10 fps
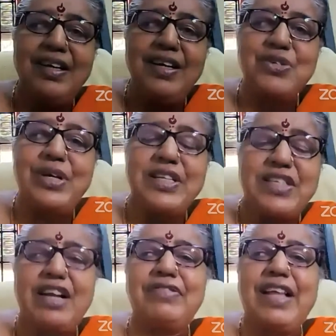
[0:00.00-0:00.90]
So instead
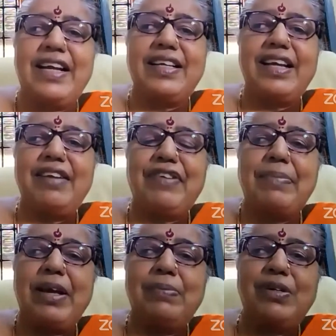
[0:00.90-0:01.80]
of that, if I'm
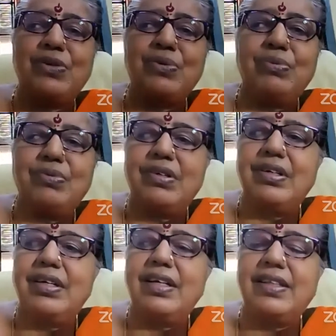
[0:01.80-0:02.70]
able to
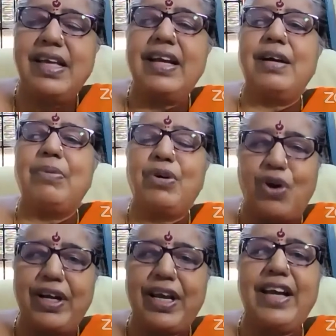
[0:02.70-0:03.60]
think about
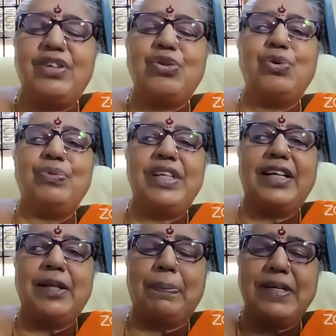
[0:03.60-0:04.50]
talking it through with the
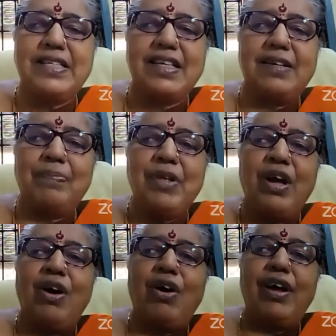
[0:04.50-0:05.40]
other person,
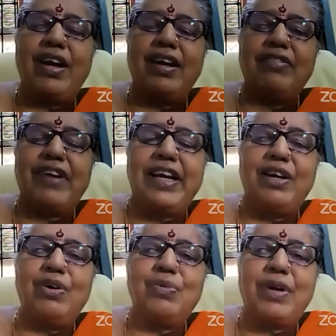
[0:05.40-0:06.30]
or finding
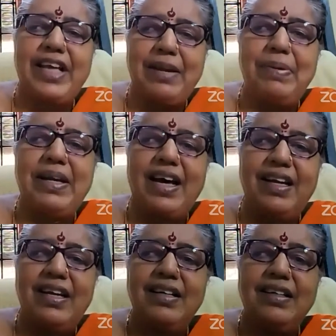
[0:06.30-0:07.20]
out what can be done,
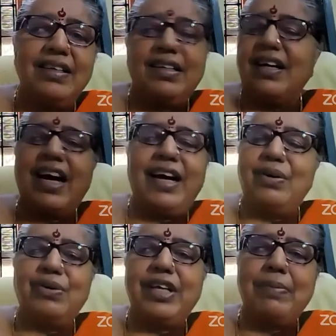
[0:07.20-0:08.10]
I
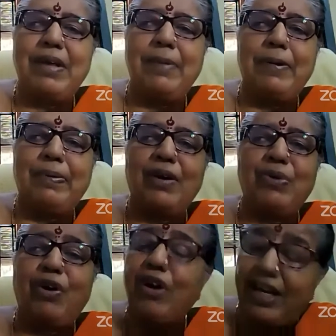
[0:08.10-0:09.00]
don't think many people are
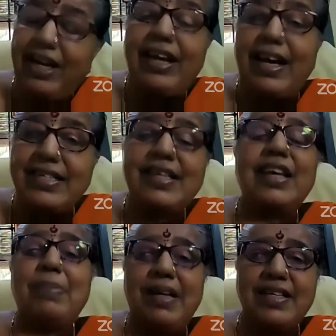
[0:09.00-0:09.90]
going, or as
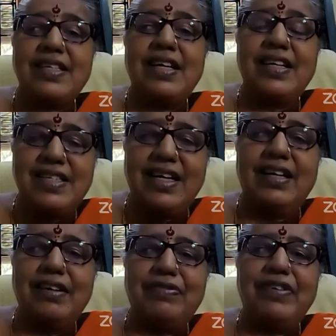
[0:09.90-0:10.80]
Giripala Singh has done,
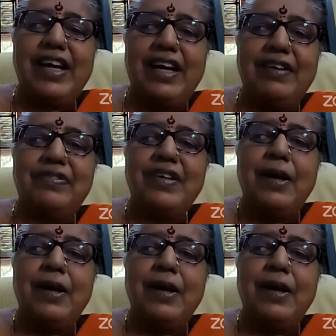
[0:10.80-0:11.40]
if we have